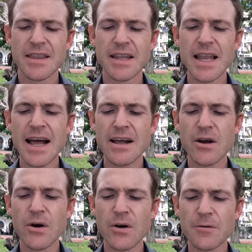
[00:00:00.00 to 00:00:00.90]
The
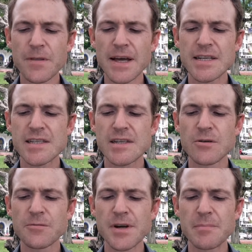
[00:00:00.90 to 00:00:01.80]
languor of their
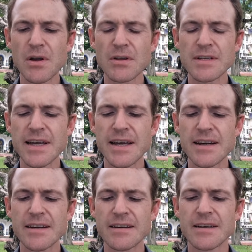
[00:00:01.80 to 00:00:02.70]
silvery blonde
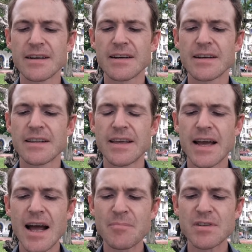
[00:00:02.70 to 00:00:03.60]
hair, the
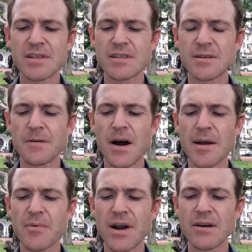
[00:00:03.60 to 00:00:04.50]
absence of
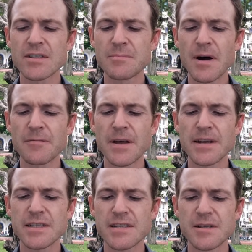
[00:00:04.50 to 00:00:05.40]
eyebrows above
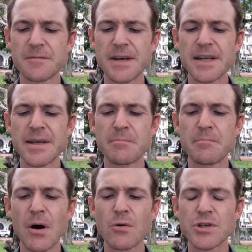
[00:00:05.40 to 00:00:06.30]
their severely
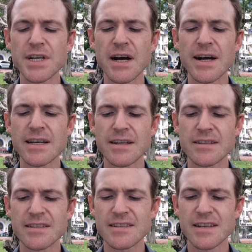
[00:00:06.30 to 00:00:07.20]
bulging
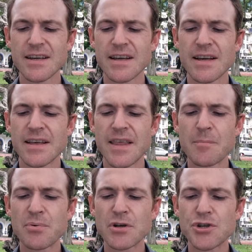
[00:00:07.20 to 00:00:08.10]
eyelids,
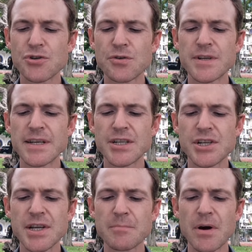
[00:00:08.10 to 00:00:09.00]
their protruding
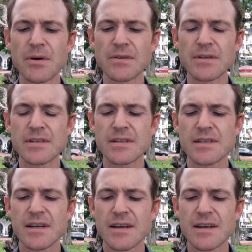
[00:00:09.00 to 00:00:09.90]
cheekbones,